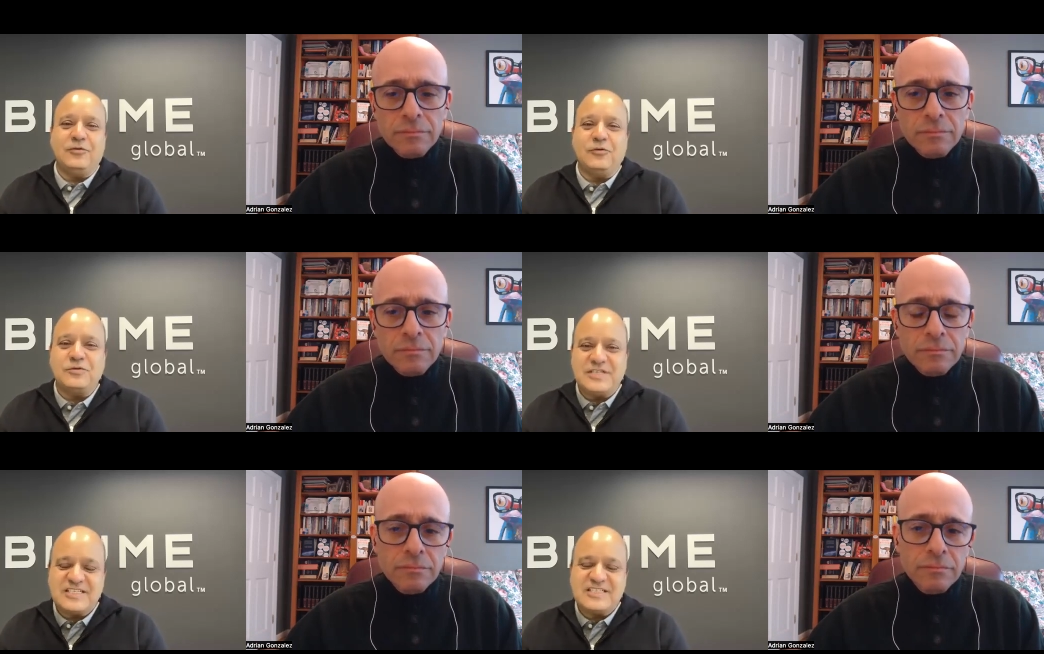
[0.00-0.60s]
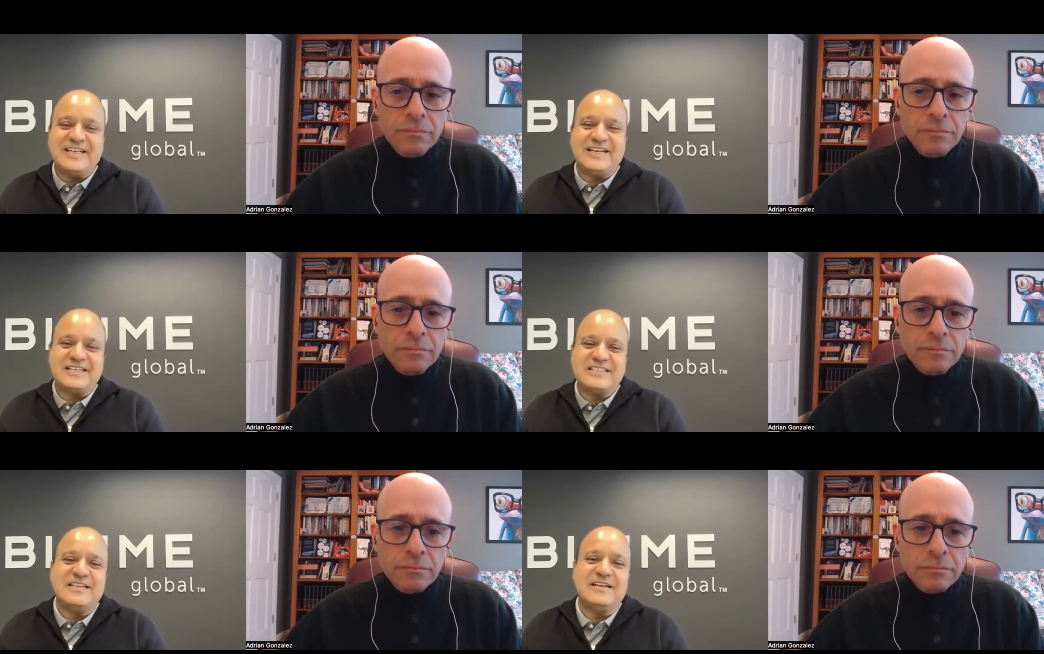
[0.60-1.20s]

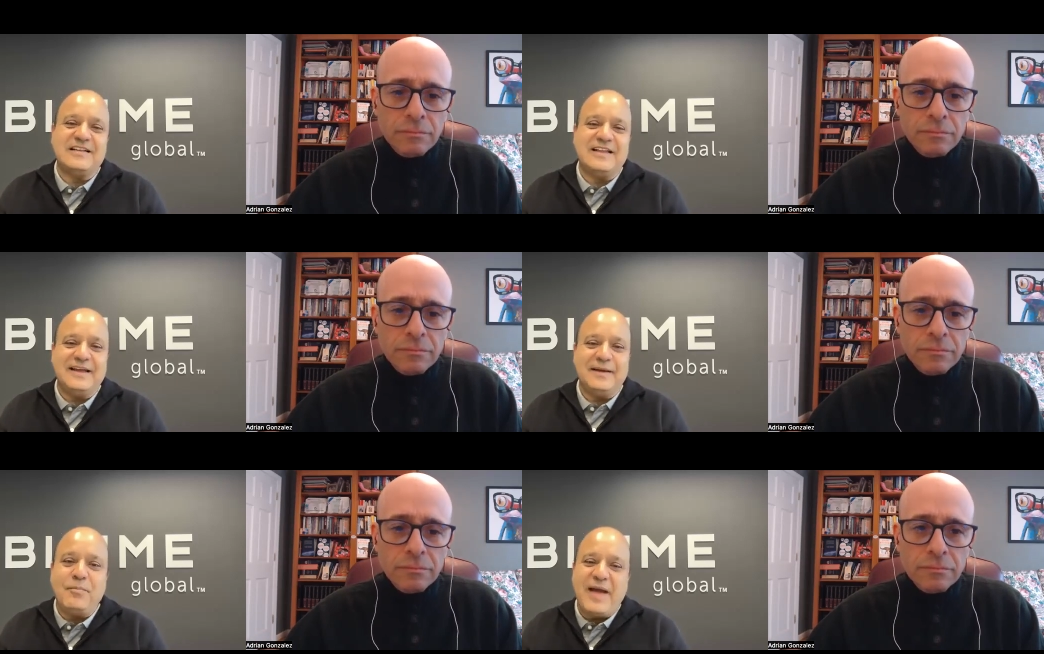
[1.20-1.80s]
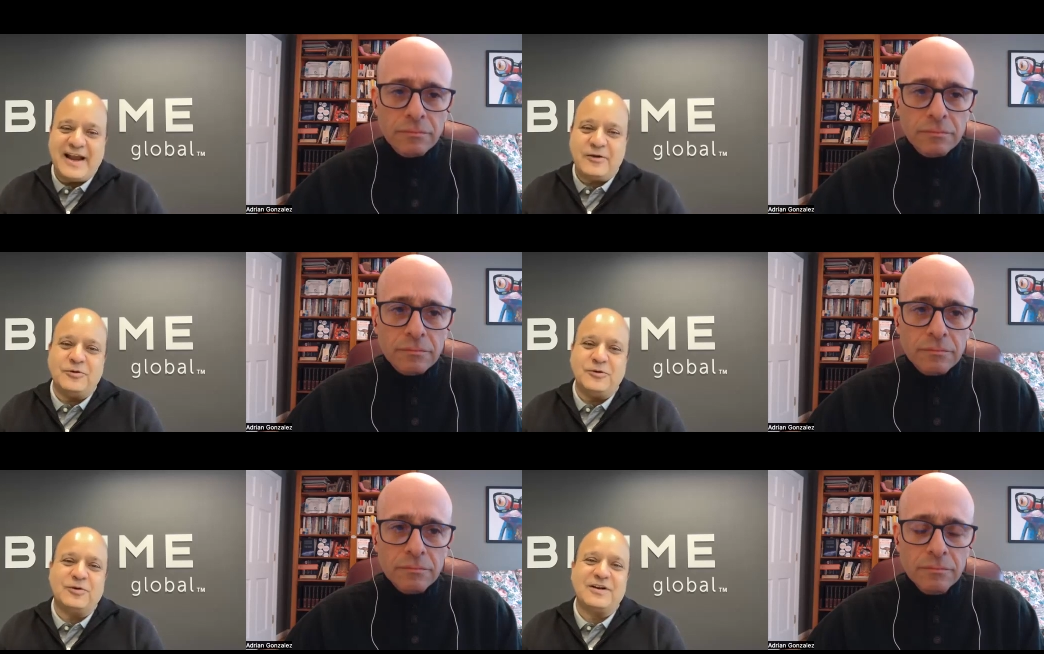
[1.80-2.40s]
Speaker 1: logistics, uh, the impact on
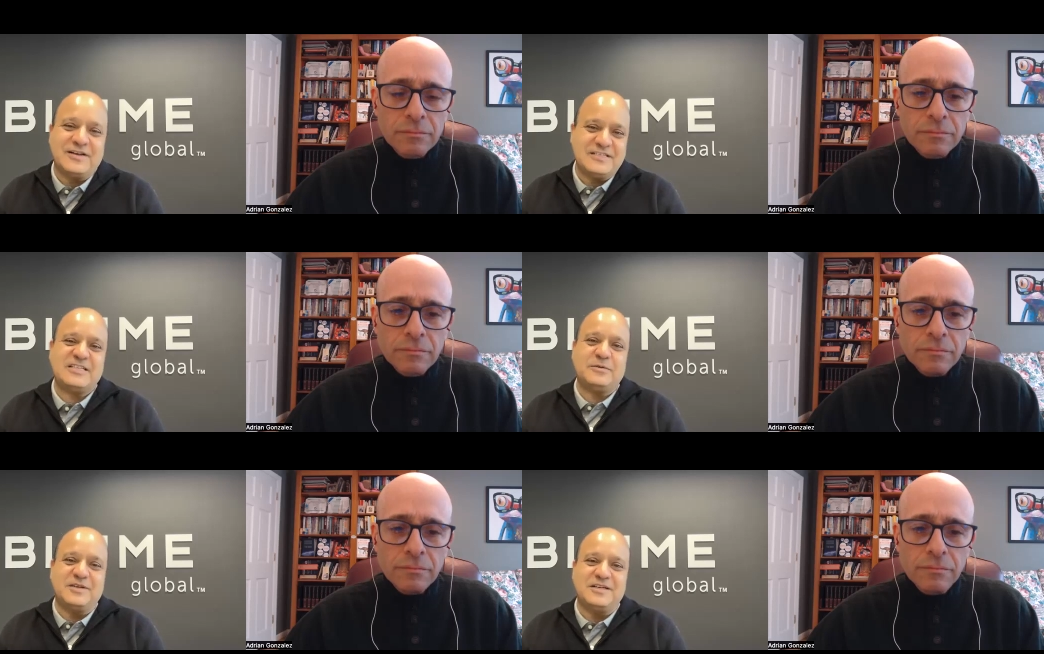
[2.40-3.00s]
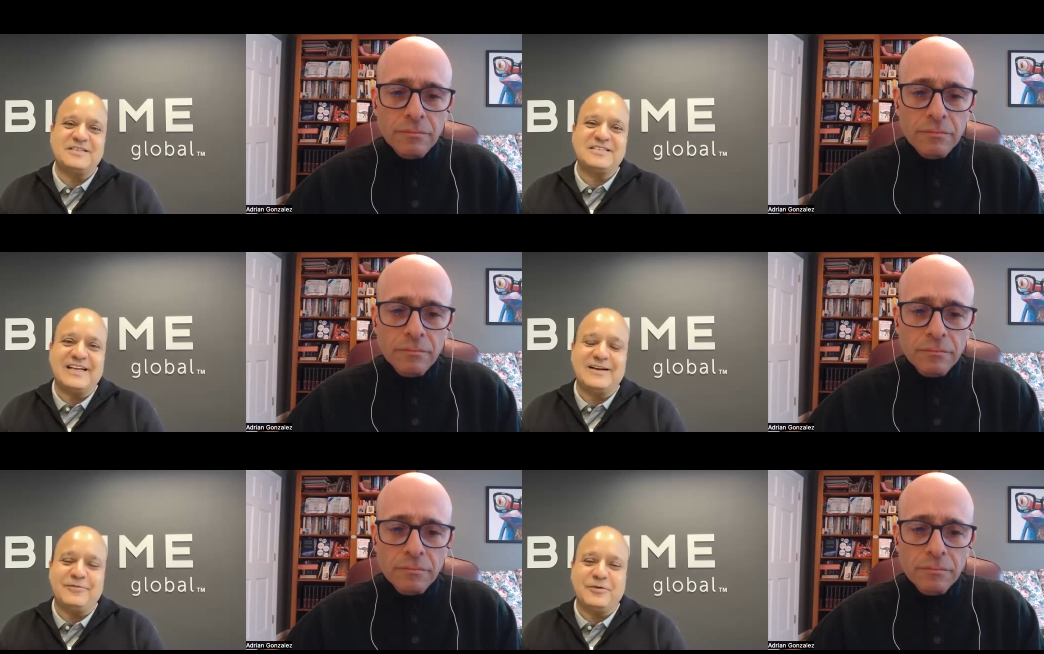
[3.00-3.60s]
your customers,
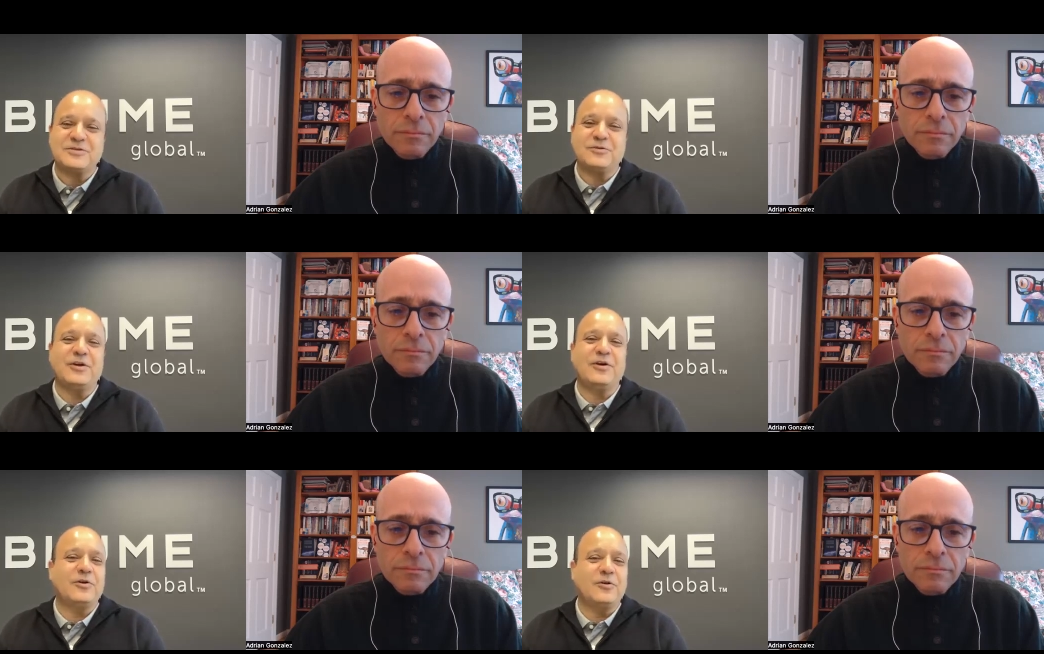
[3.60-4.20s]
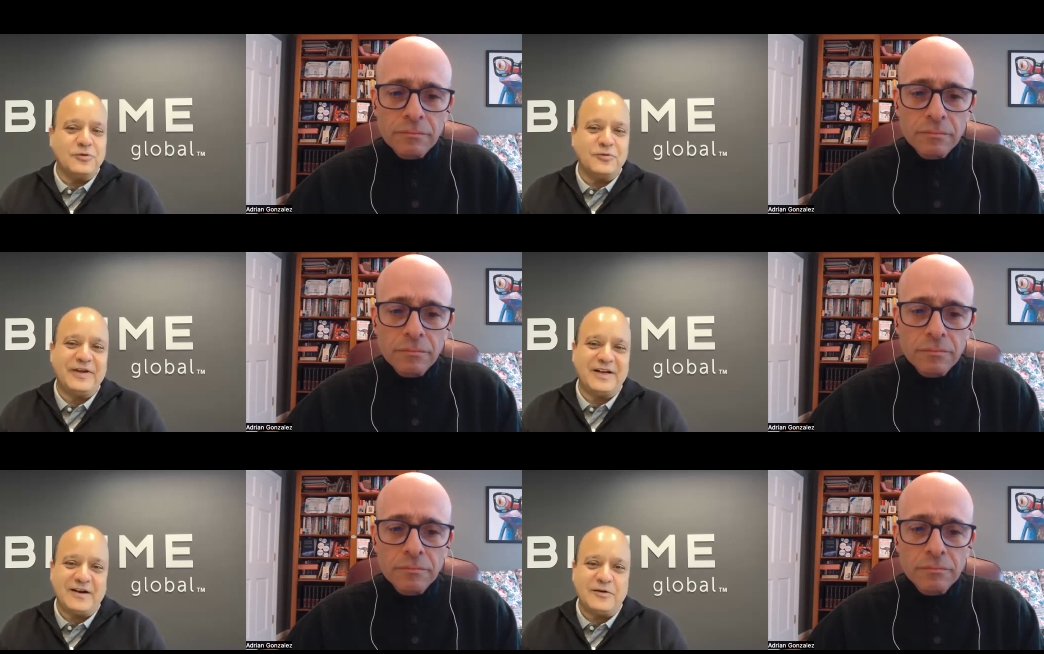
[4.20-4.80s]
kind of what's going on on your
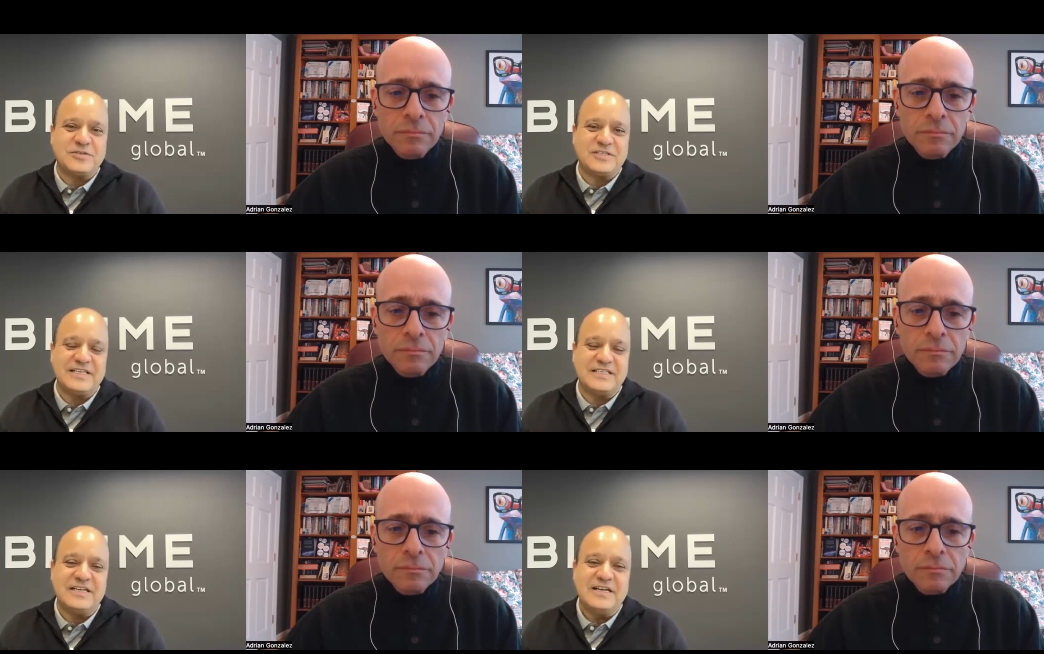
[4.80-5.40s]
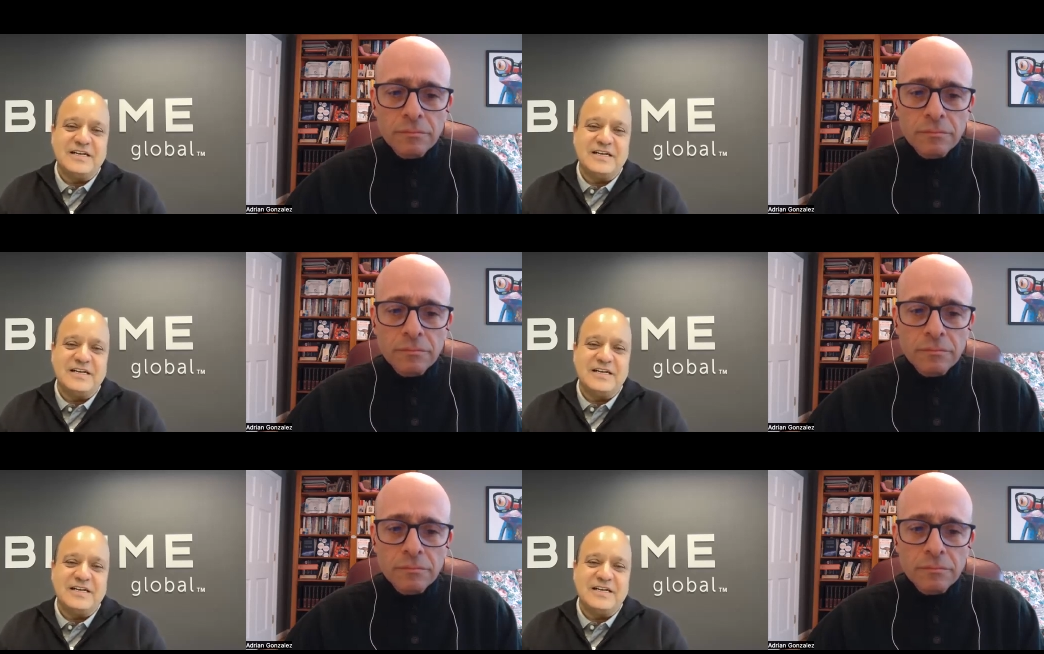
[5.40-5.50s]
warehousage.